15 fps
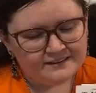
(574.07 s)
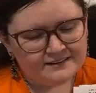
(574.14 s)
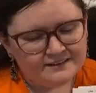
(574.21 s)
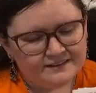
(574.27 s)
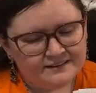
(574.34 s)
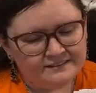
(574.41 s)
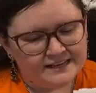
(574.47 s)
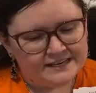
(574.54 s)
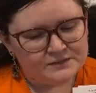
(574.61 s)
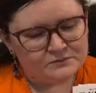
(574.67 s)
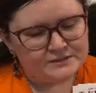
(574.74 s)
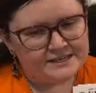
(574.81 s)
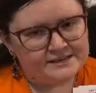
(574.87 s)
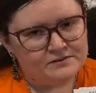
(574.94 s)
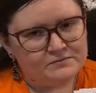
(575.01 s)
like
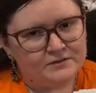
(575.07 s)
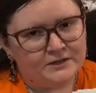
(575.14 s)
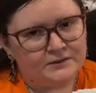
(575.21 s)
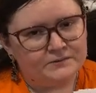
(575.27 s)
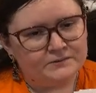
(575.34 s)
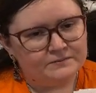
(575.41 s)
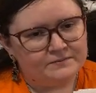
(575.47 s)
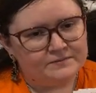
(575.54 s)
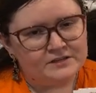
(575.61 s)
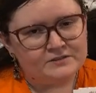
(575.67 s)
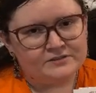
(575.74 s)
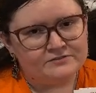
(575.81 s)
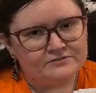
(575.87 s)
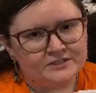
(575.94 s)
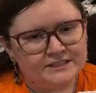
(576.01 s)
reading about their
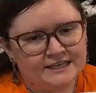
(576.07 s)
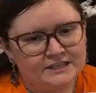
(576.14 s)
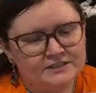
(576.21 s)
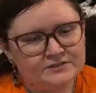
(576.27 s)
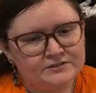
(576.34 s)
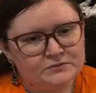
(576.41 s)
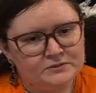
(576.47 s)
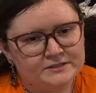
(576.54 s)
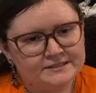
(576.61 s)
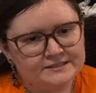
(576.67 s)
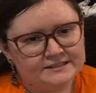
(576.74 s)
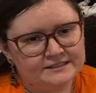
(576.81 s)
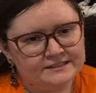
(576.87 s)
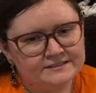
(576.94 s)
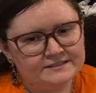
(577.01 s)
different
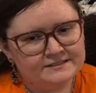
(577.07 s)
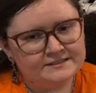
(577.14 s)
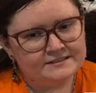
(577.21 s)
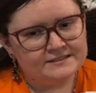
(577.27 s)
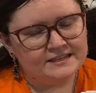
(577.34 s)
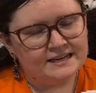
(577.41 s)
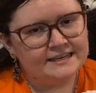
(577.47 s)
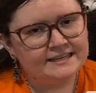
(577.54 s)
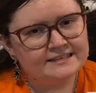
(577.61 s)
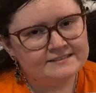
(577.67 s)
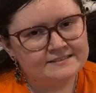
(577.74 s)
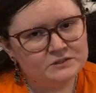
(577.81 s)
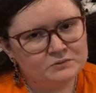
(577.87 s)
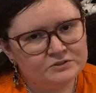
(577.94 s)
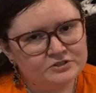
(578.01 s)
characteristics. I
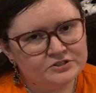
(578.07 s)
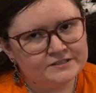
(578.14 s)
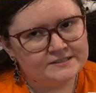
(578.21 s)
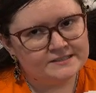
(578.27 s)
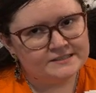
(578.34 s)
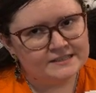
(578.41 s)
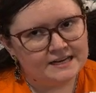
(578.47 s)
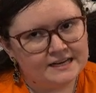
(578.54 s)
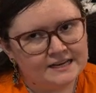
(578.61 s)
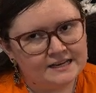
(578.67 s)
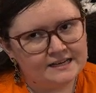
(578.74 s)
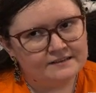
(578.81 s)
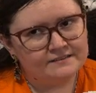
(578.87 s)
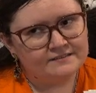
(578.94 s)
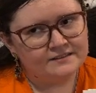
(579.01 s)
guess I would just say
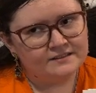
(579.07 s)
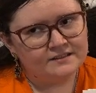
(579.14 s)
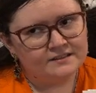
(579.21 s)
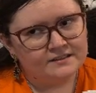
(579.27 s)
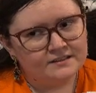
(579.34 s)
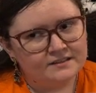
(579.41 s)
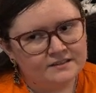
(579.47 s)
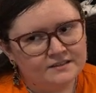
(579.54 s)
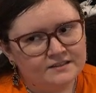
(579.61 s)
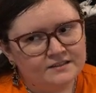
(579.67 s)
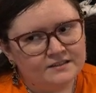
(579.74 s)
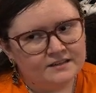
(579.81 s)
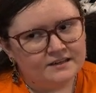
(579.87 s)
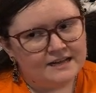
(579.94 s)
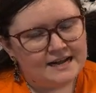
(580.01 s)

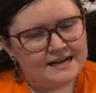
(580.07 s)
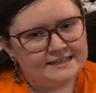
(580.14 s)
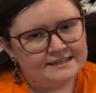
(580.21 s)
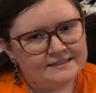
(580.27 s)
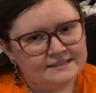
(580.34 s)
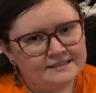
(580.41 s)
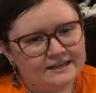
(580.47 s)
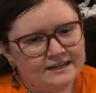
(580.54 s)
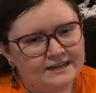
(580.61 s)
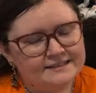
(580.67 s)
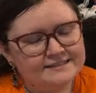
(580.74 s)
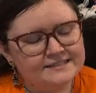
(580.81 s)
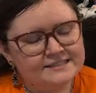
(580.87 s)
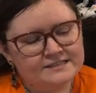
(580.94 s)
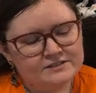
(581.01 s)
I
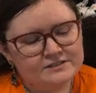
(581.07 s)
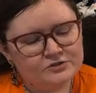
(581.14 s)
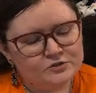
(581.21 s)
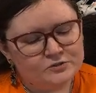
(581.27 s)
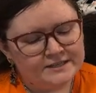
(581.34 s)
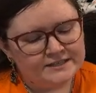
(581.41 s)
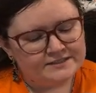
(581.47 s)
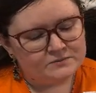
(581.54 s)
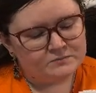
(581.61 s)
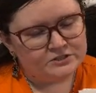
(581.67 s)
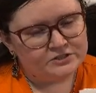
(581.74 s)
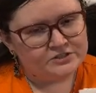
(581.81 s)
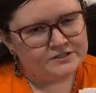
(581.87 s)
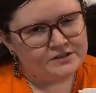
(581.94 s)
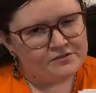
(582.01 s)
didn't enjoy it as much
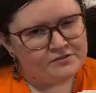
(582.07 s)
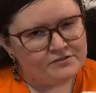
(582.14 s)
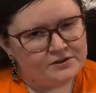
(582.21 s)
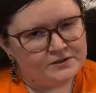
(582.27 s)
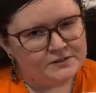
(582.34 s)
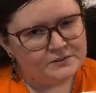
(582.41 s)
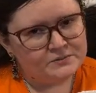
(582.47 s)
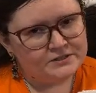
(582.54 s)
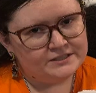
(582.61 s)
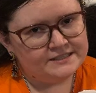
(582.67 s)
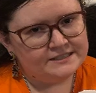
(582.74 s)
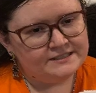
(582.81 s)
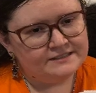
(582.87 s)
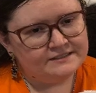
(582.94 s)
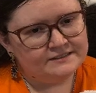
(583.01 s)
as I thought it
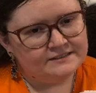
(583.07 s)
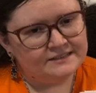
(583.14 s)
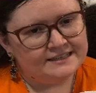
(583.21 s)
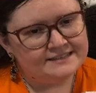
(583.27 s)
would. I